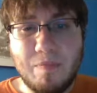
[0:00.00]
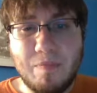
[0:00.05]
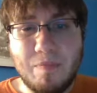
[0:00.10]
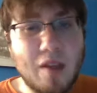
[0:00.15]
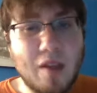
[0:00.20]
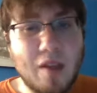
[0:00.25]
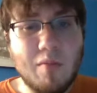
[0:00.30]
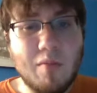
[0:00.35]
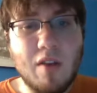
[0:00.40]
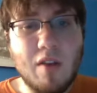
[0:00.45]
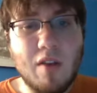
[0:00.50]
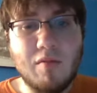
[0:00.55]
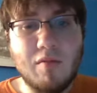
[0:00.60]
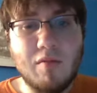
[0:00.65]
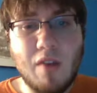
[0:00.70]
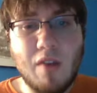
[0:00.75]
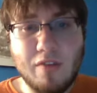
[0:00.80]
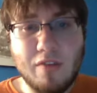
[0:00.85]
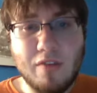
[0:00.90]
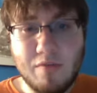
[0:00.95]
And what
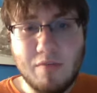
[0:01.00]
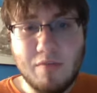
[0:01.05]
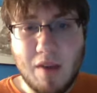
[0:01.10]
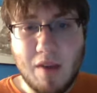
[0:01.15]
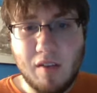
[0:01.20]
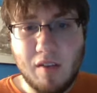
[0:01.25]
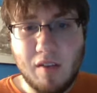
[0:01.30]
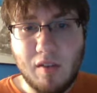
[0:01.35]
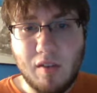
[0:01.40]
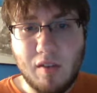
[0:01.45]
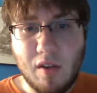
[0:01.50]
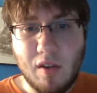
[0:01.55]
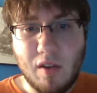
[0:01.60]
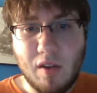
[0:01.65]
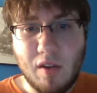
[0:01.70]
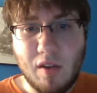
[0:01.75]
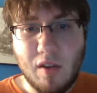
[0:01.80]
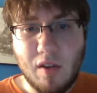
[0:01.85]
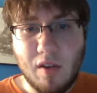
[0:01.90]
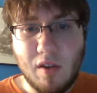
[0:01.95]
rough beast,
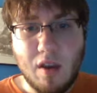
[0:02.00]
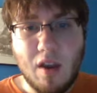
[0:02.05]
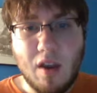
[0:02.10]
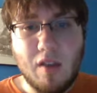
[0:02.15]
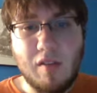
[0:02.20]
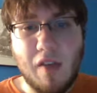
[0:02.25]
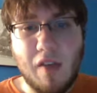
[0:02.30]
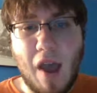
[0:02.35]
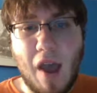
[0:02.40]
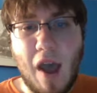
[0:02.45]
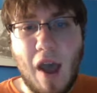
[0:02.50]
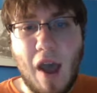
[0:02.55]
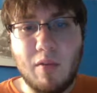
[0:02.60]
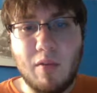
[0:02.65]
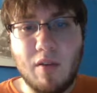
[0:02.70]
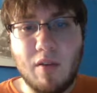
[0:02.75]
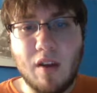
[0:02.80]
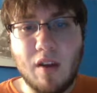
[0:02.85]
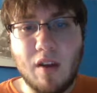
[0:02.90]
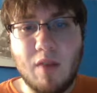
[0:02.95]
its
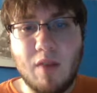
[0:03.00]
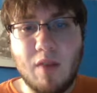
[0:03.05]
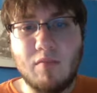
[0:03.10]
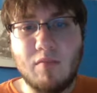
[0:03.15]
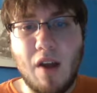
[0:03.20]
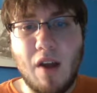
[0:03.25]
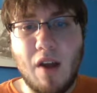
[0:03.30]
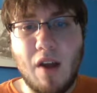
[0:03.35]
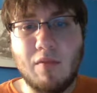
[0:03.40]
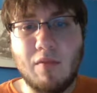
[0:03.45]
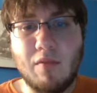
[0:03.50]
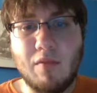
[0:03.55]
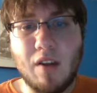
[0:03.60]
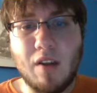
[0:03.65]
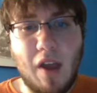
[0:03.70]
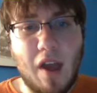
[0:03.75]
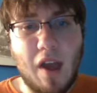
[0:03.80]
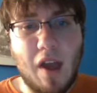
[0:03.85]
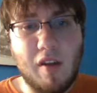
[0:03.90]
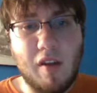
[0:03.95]
hour come round at
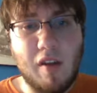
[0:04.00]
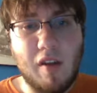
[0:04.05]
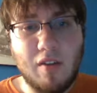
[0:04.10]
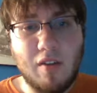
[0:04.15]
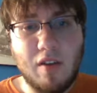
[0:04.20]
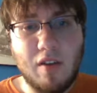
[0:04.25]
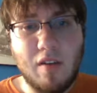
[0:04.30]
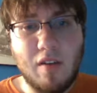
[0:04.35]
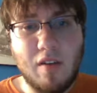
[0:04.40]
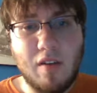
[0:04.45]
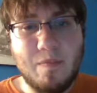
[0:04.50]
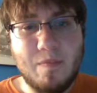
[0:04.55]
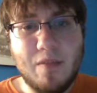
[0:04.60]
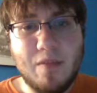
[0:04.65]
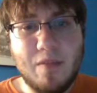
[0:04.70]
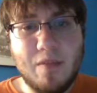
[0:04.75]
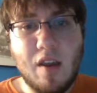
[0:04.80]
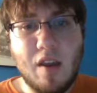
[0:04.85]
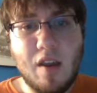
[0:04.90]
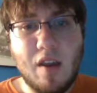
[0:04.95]
last,
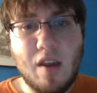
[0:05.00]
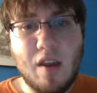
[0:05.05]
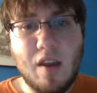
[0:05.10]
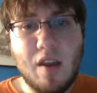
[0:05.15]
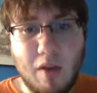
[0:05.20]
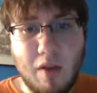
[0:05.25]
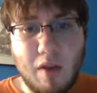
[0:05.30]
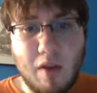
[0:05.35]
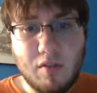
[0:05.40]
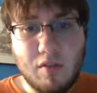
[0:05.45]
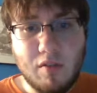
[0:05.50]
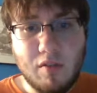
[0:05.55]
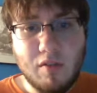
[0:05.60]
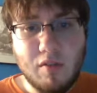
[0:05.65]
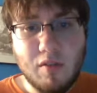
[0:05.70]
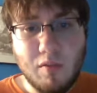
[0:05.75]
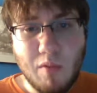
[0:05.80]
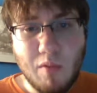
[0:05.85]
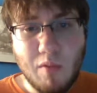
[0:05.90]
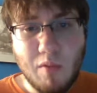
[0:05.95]
slouches
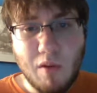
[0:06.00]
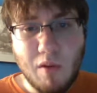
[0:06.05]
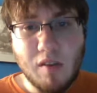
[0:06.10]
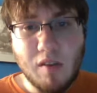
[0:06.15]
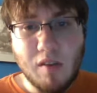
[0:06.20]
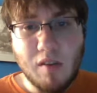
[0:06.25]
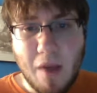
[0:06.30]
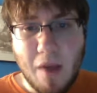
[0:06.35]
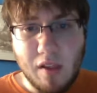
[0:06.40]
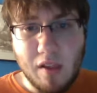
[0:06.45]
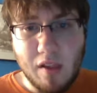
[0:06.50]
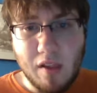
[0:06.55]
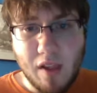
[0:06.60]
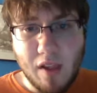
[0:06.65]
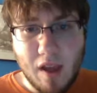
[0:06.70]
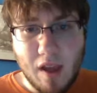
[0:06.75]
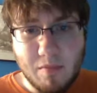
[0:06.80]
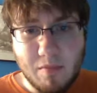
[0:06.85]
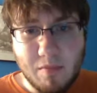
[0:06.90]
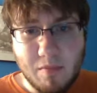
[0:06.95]
towards
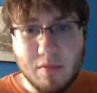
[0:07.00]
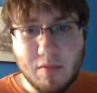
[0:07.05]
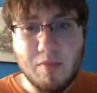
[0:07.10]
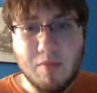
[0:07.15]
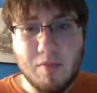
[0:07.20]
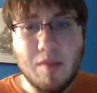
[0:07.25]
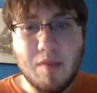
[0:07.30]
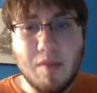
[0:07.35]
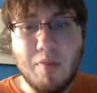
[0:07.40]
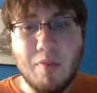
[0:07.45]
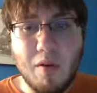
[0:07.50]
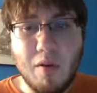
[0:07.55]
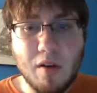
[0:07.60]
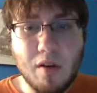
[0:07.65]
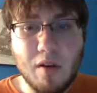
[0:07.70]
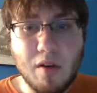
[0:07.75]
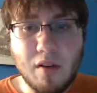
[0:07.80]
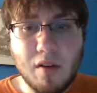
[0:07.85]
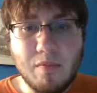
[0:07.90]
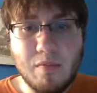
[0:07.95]
Bethlehem to be born?